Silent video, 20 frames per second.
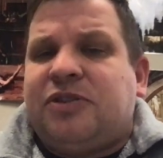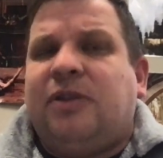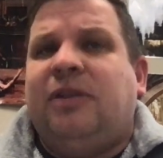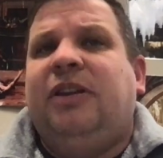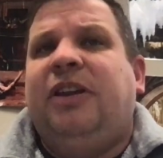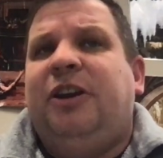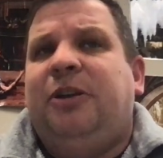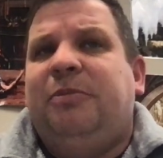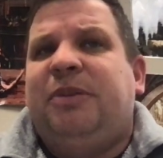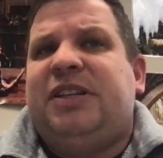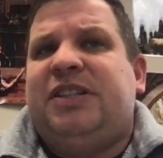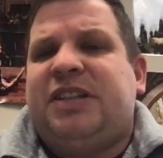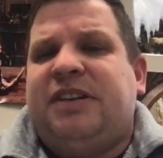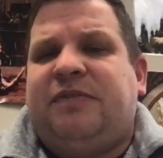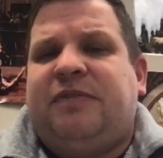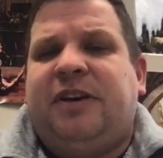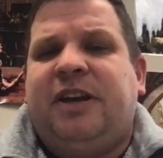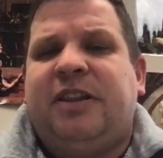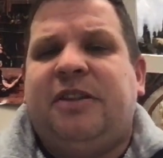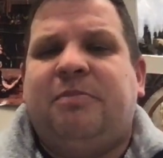are a little bit
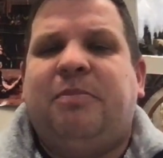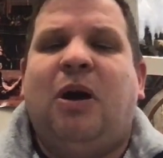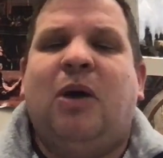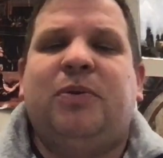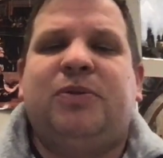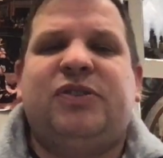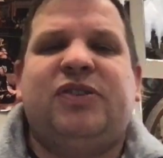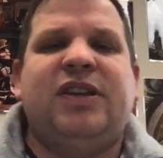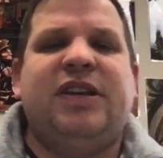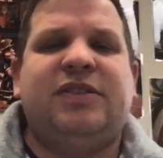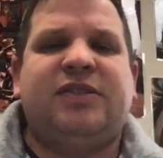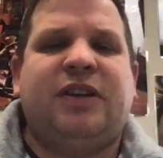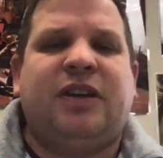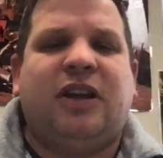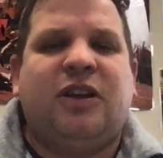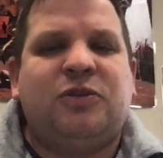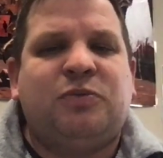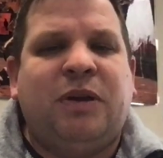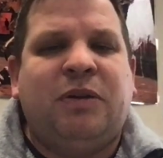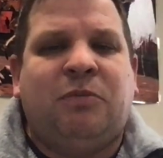different in the postseason
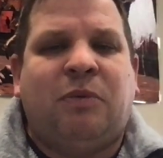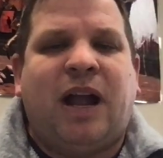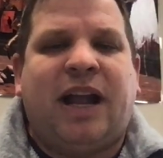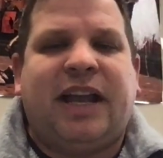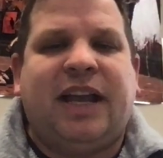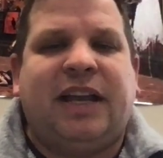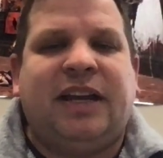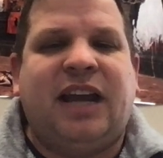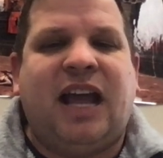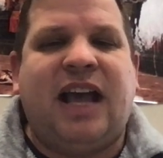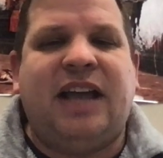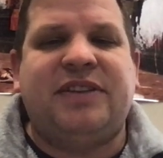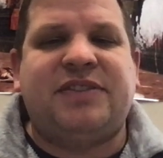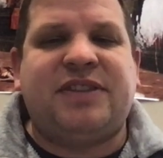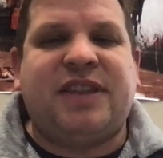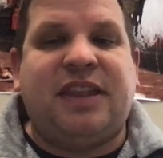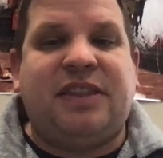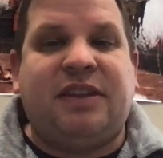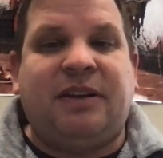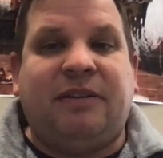because we recognize
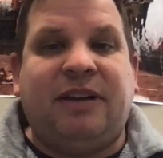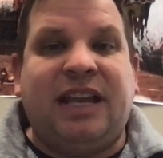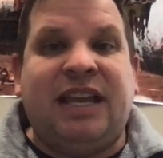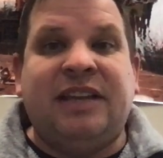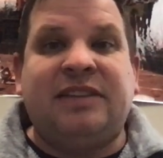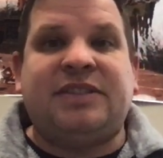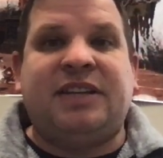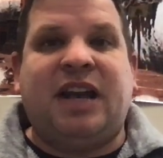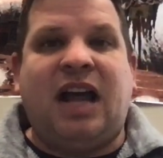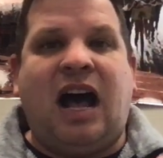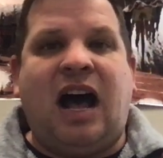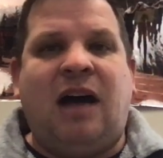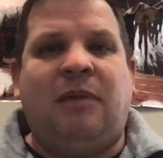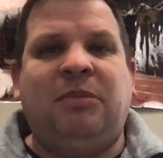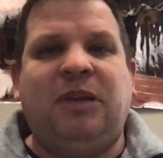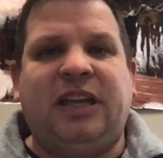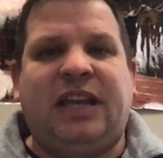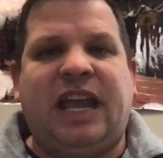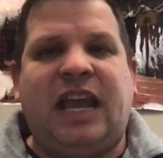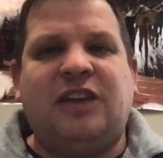that there is an
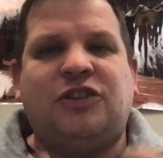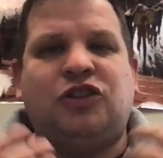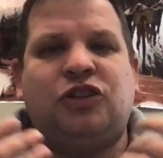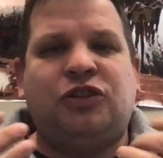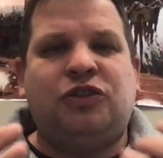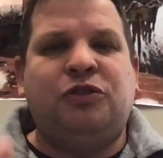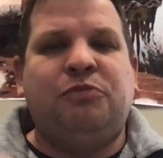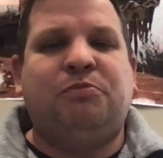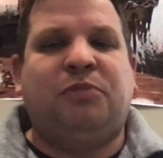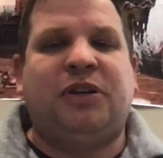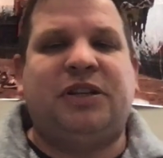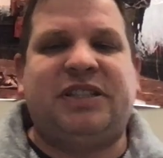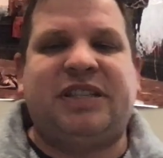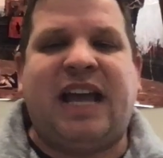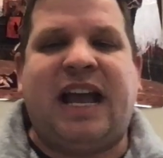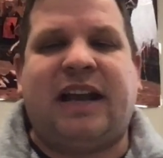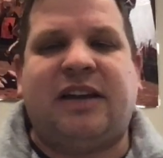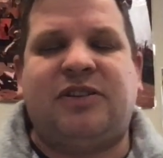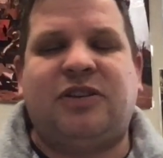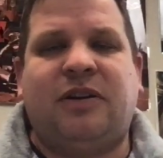obligation to
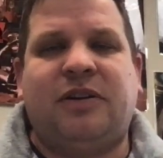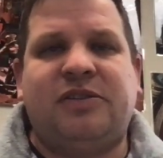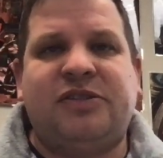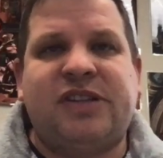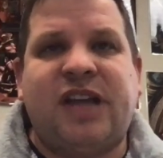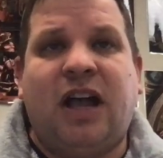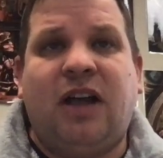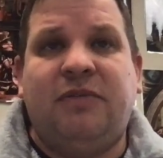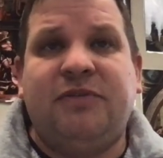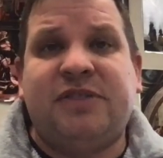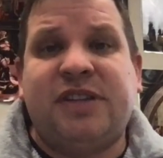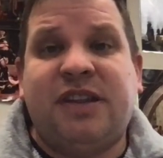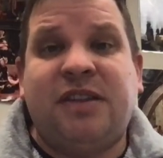protect ourselves.